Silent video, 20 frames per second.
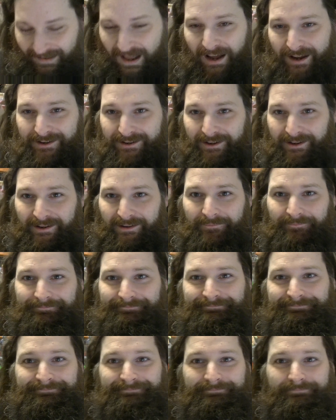I dig it.
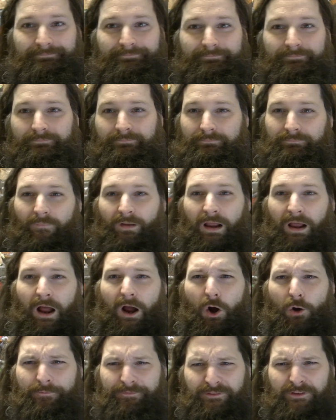
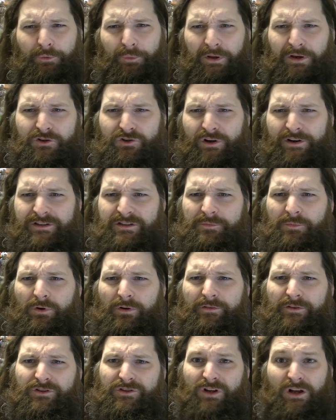Hopefully we can try some more of
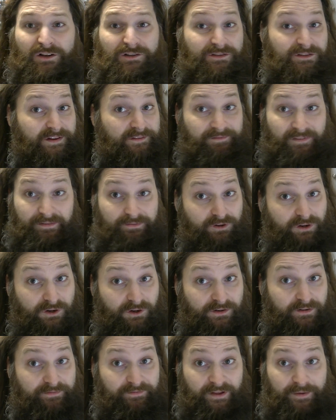their sauces. I've never
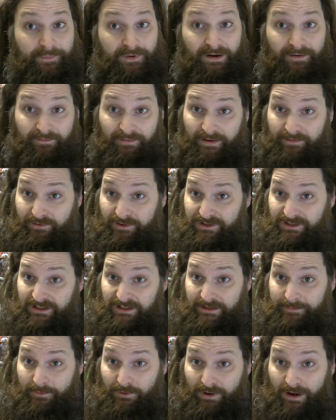heard of them and I've never seen
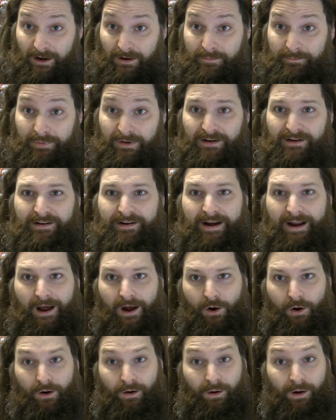them around, but
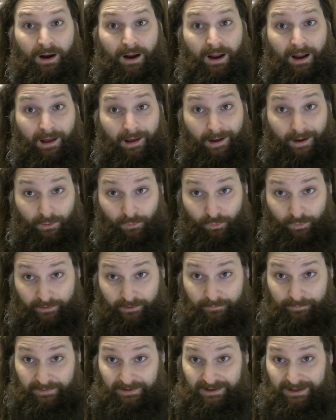now I
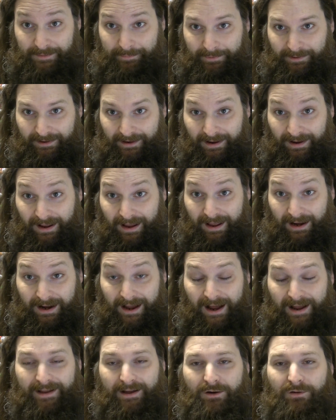will be keeping an
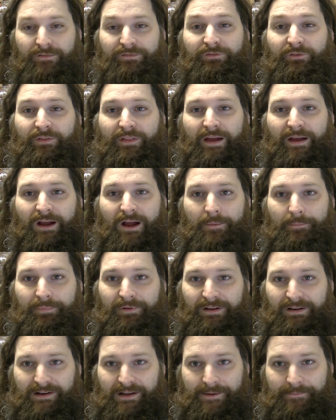eye out for that
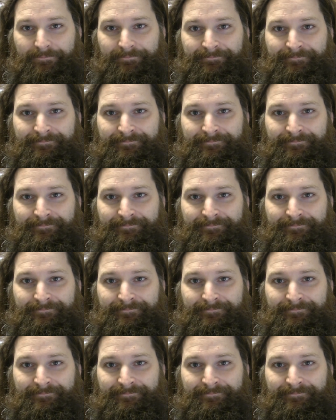company name.